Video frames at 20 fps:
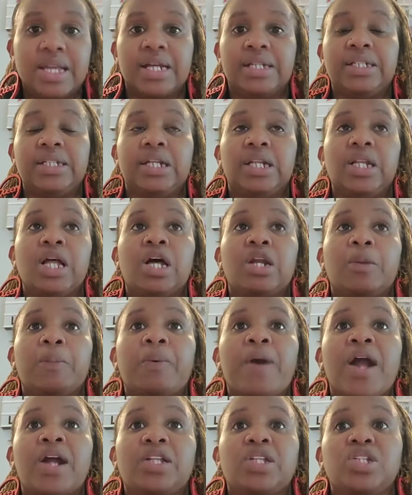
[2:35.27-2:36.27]
I did a lot of
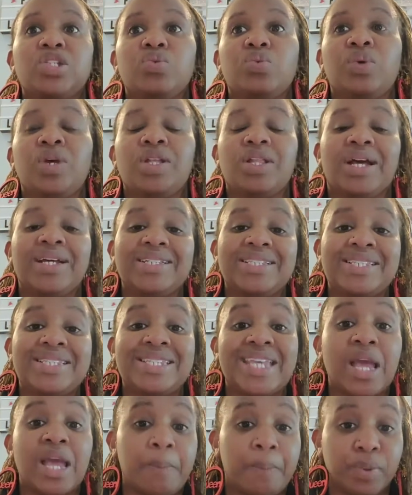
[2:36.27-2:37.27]
practice with like
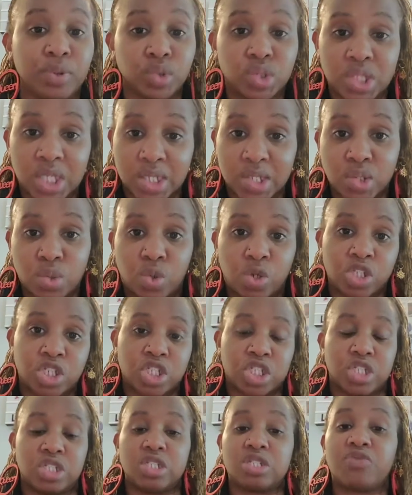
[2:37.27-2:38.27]
sample test
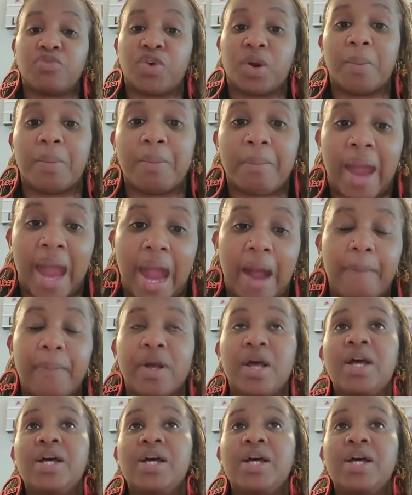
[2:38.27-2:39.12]
questions from MAP,